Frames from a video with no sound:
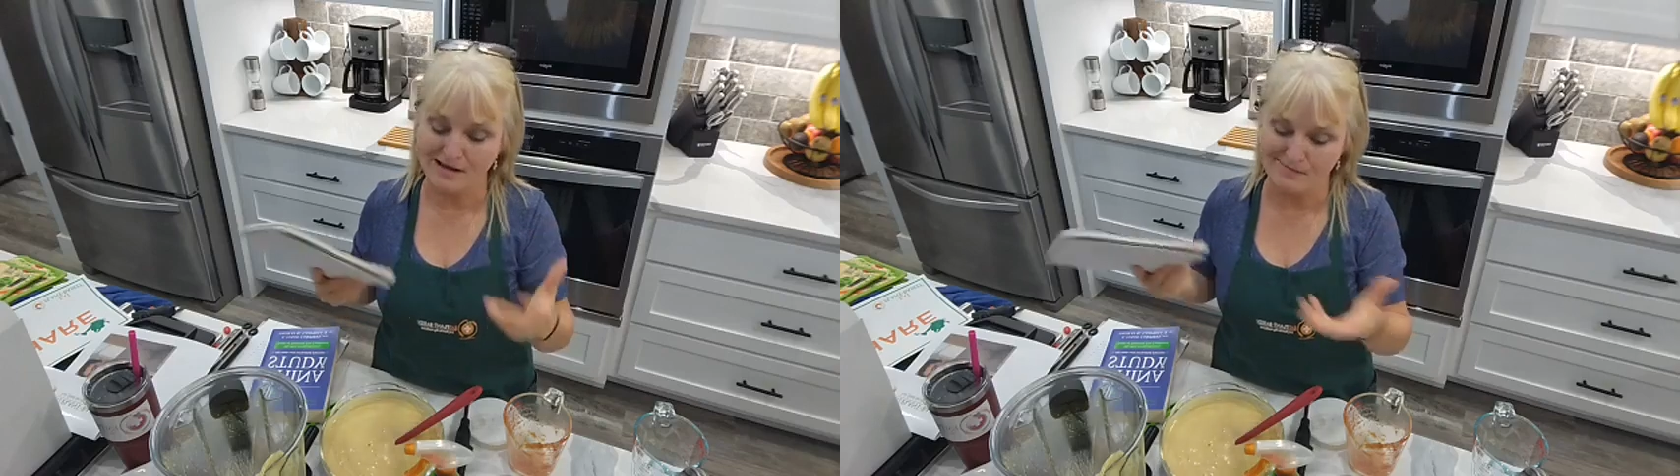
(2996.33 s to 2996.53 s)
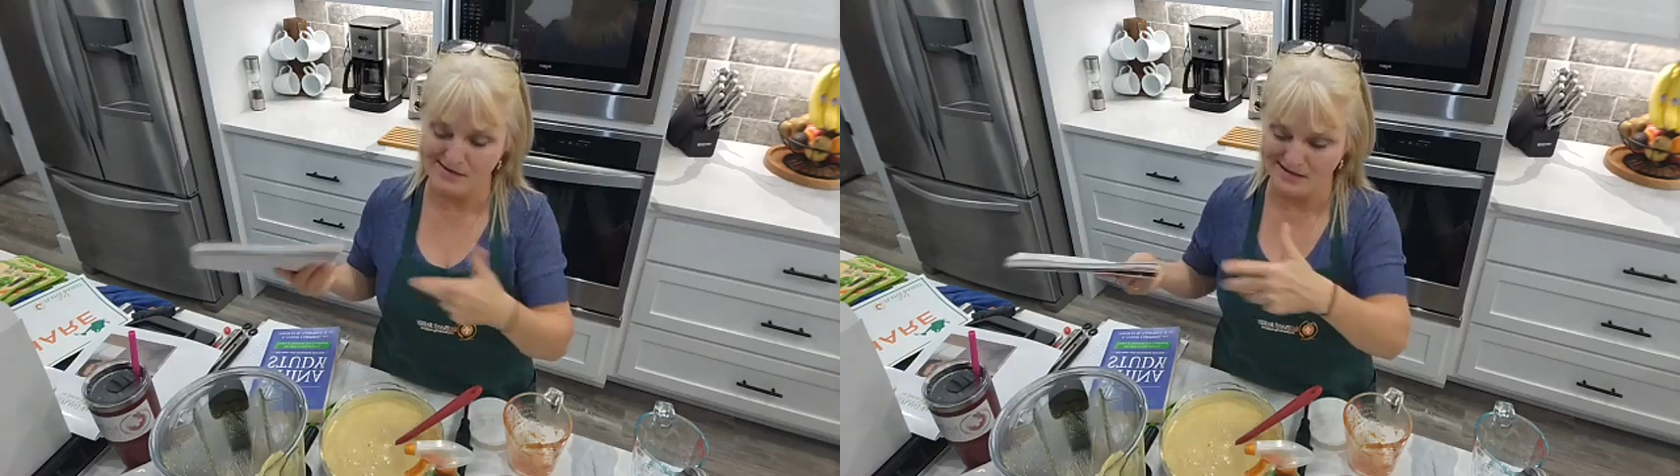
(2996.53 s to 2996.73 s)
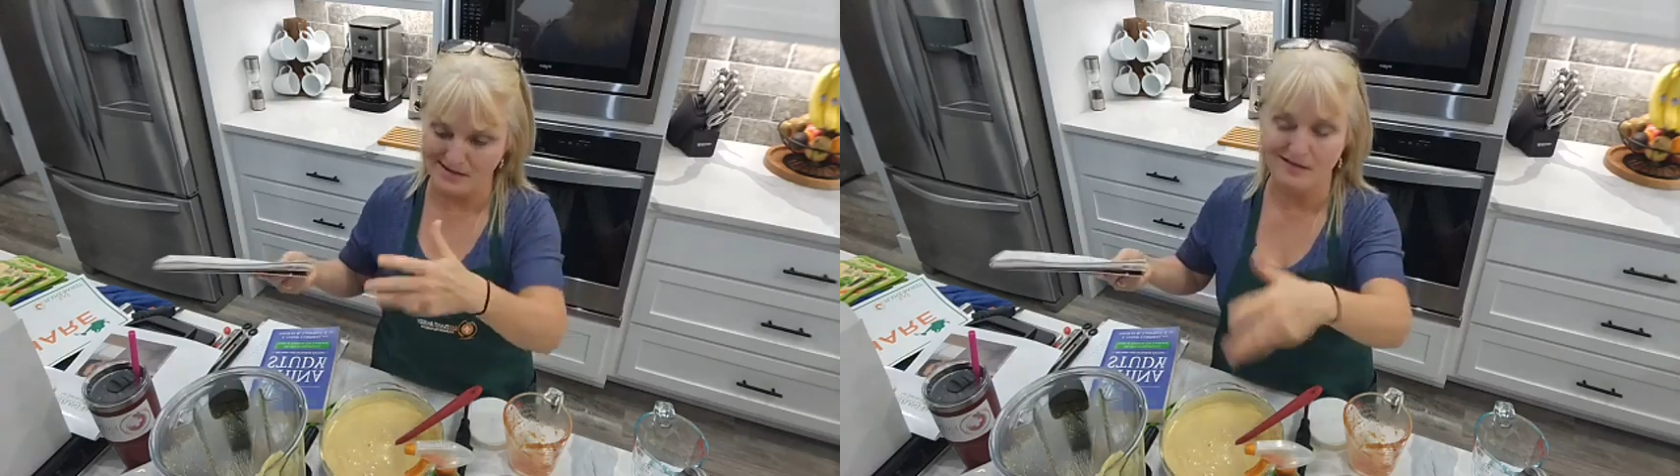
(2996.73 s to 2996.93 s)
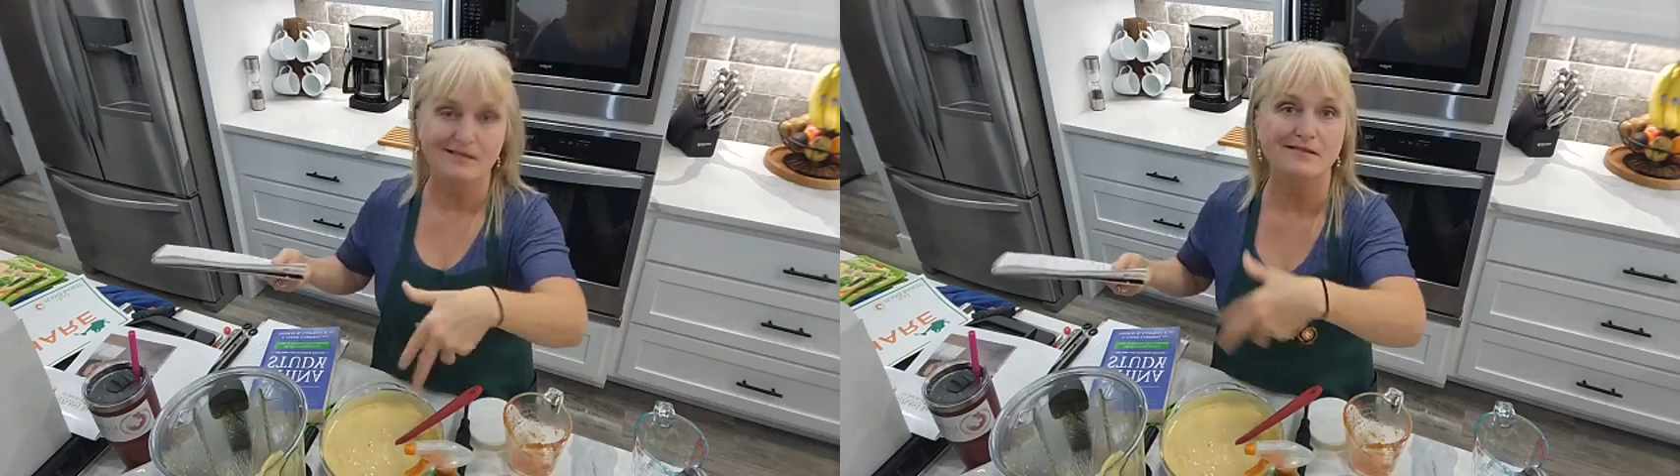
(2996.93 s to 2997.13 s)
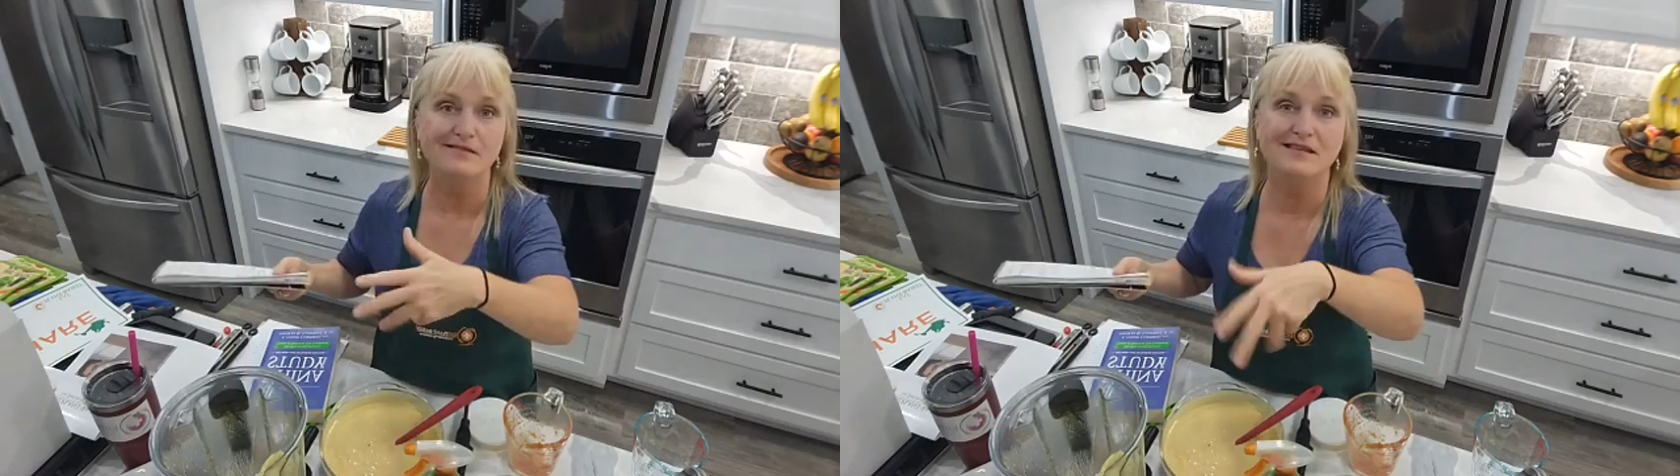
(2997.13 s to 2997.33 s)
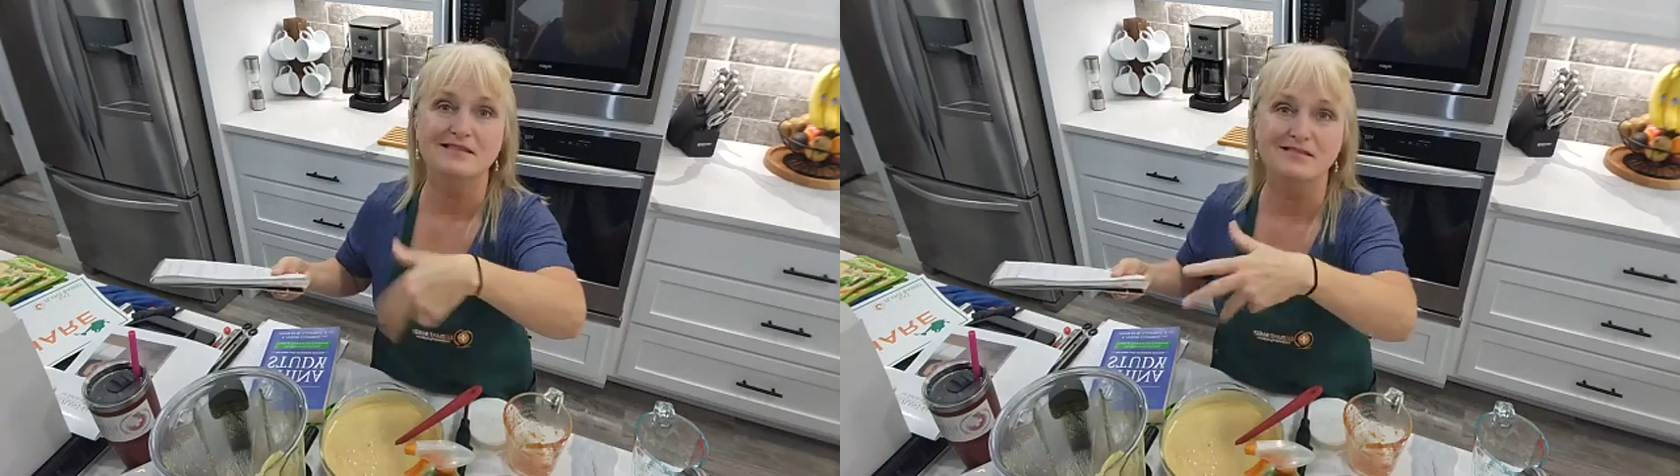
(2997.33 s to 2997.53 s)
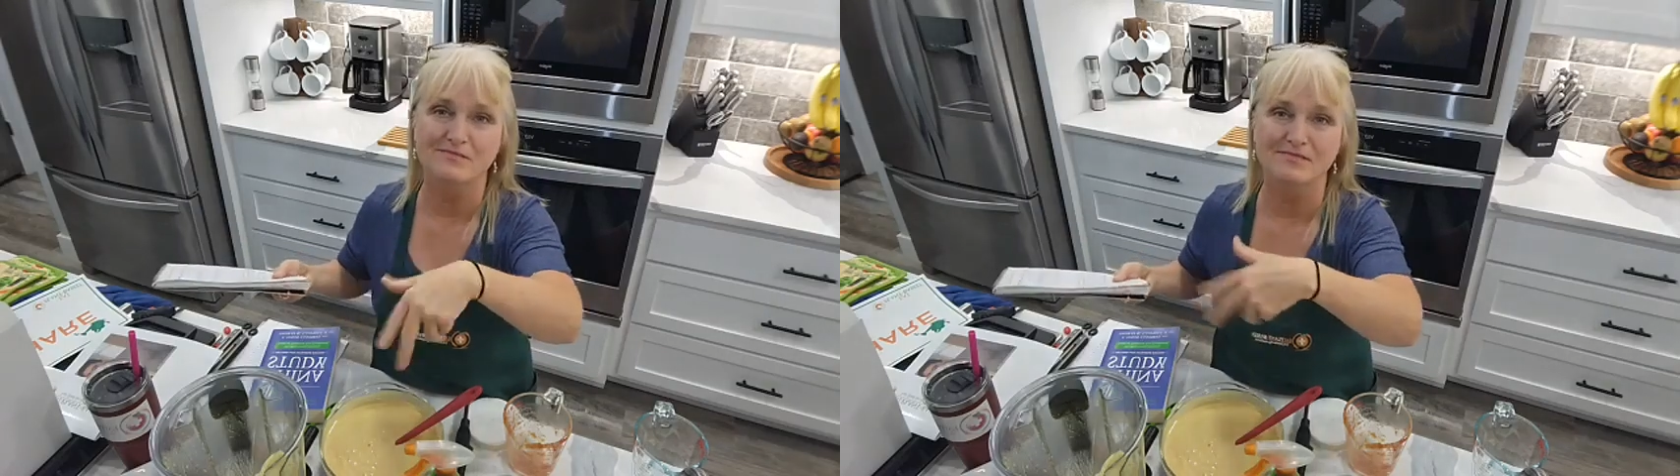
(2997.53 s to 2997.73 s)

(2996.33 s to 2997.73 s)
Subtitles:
I mean, this